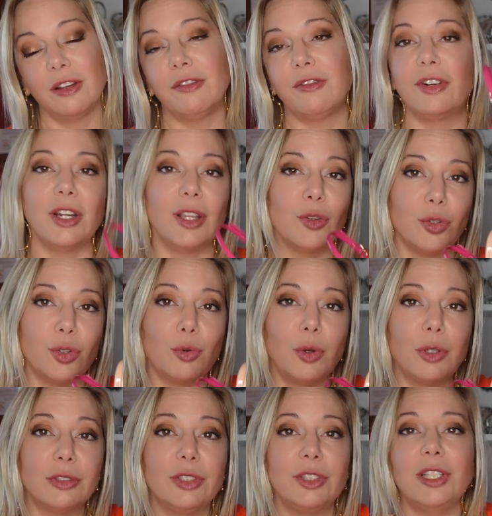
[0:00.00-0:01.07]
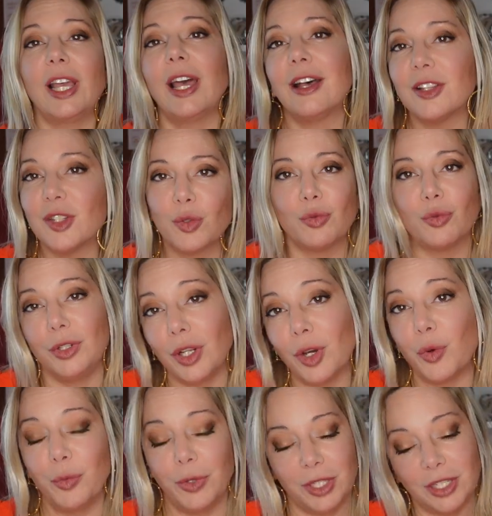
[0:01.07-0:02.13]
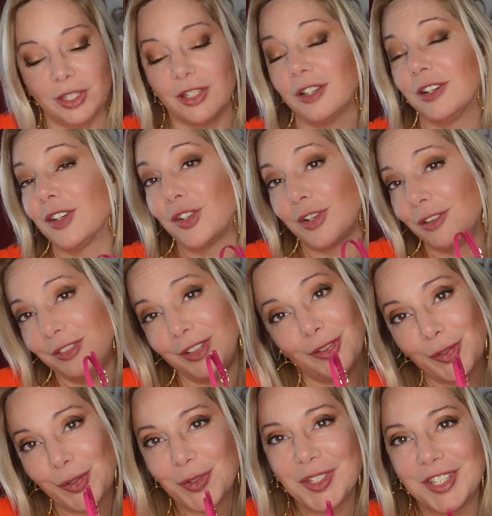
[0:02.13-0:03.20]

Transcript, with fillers: very good quality as we know because they are Gianvito